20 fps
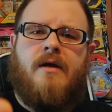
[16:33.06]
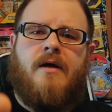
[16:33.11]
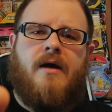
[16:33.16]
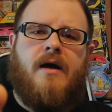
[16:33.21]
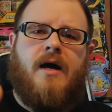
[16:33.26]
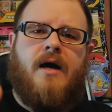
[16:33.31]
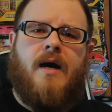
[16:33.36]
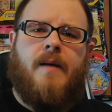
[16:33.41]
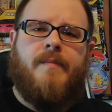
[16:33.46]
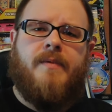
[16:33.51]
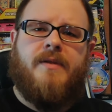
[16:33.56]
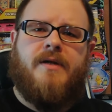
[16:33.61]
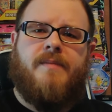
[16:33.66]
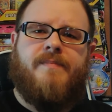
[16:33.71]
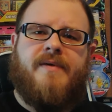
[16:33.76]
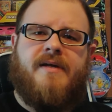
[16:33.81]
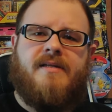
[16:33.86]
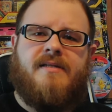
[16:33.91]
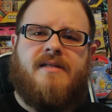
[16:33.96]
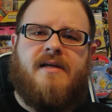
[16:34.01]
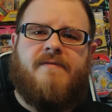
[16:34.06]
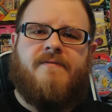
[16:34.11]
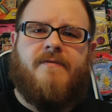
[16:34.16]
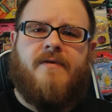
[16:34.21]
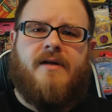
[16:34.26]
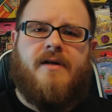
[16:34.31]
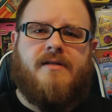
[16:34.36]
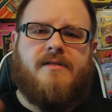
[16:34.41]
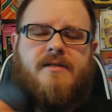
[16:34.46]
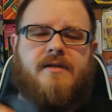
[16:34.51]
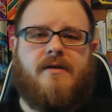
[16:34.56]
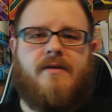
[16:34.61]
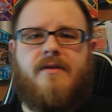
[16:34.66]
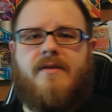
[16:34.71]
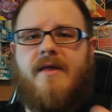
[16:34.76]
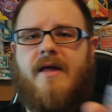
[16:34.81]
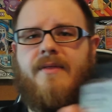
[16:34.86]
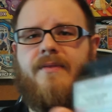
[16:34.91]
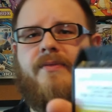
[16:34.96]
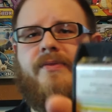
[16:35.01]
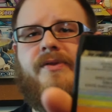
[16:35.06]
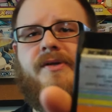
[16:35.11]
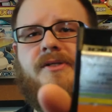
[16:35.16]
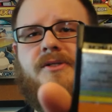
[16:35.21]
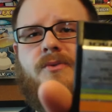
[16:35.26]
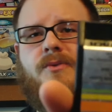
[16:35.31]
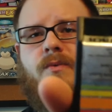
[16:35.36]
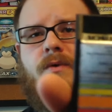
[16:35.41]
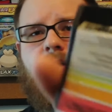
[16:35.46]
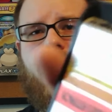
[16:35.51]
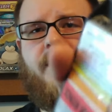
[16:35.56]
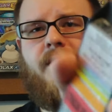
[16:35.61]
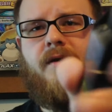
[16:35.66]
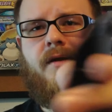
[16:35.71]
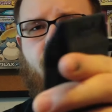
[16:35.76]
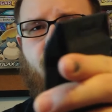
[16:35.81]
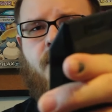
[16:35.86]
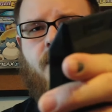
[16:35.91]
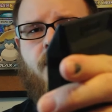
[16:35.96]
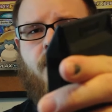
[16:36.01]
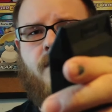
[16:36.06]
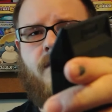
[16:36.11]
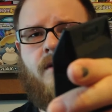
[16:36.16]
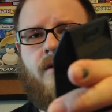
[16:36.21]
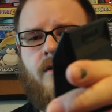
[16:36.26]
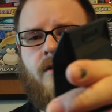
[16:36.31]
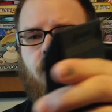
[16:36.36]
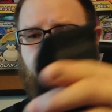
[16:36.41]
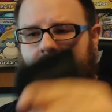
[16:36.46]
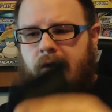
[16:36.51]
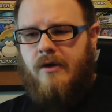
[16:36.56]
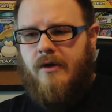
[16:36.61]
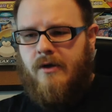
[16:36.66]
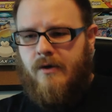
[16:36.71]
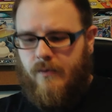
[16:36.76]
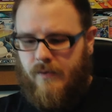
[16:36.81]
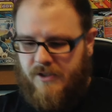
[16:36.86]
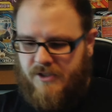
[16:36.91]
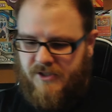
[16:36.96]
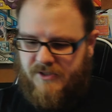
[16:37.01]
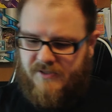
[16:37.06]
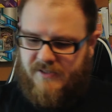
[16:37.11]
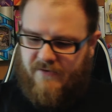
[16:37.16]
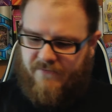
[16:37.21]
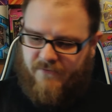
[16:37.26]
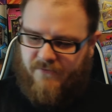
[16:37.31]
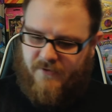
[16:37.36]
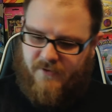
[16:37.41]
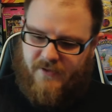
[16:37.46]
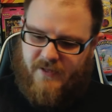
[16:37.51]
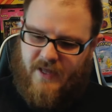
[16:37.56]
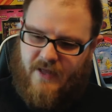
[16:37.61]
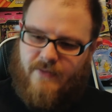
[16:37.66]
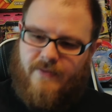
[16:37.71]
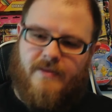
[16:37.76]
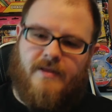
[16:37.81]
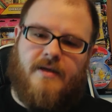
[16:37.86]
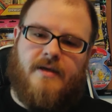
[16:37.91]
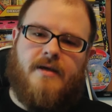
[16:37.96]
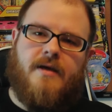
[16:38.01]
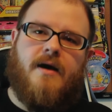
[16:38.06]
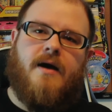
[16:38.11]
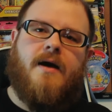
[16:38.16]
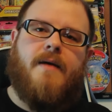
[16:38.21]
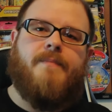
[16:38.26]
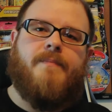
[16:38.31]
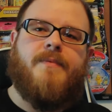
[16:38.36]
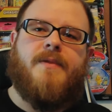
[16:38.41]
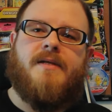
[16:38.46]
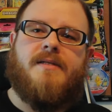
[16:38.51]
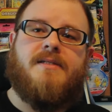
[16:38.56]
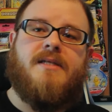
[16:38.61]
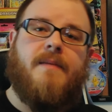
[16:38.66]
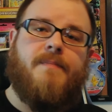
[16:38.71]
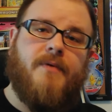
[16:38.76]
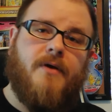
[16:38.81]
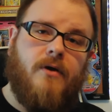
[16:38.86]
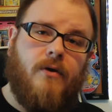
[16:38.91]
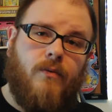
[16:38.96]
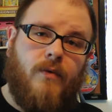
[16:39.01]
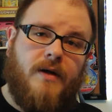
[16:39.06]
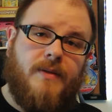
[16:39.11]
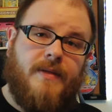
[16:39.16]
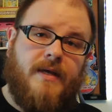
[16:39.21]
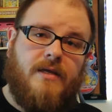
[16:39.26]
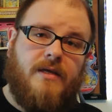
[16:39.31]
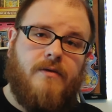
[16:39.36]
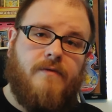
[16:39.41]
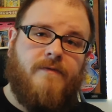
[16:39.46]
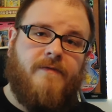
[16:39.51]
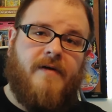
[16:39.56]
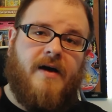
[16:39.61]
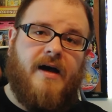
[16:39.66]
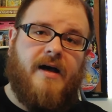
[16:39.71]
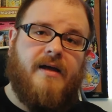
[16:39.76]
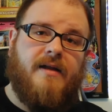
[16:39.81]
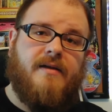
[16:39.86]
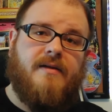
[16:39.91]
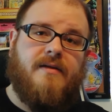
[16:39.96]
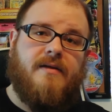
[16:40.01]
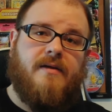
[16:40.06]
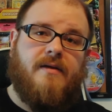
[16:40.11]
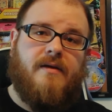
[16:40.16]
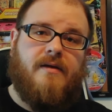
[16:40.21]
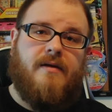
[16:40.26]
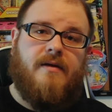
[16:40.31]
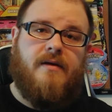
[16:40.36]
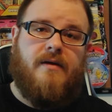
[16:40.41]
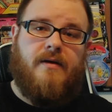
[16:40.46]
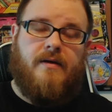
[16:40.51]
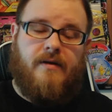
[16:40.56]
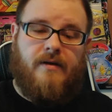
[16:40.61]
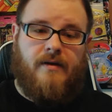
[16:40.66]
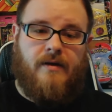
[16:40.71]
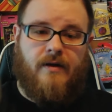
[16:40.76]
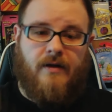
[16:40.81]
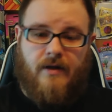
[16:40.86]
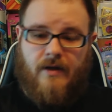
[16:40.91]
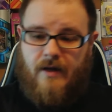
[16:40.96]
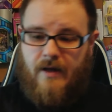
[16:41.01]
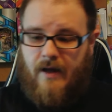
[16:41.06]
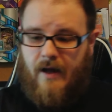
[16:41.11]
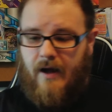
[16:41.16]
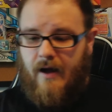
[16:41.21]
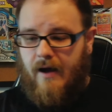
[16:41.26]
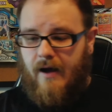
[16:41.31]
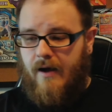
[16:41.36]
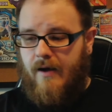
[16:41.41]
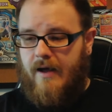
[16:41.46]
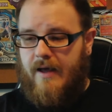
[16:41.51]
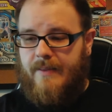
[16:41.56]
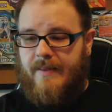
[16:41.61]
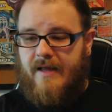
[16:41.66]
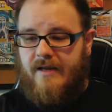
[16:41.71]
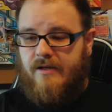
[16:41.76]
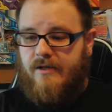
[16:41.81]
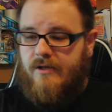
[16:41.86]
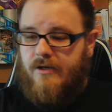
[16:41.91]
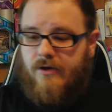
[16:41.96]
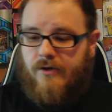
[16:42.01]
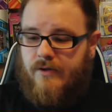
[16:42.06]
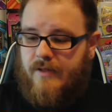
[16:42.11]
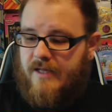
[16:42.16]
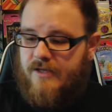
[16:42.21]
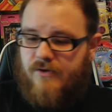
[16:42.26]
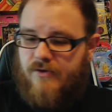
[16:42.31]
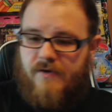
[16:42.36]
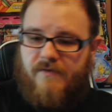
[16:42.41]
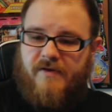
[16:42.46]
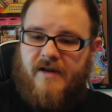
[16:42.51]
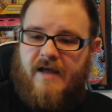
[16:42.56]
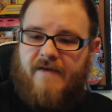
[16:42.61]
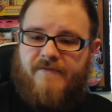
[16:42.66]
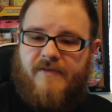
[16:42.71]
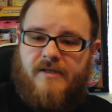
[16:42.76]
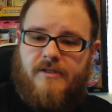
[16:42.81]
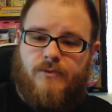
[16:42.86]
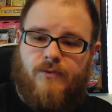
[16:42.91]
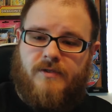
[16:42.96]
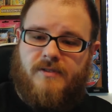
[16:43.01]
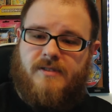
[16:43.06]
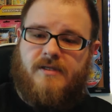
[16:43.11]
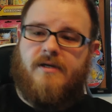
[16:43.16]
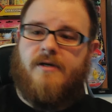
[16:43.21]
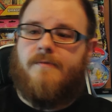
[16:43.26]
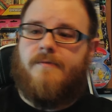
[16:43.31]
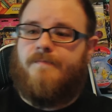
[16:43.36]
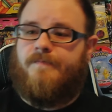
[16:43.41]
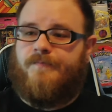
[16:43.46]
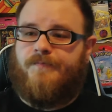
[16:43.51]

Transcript: a little bit different than this one, which is different than the typical one that you'd find. And then, you know, then you even have these ones here,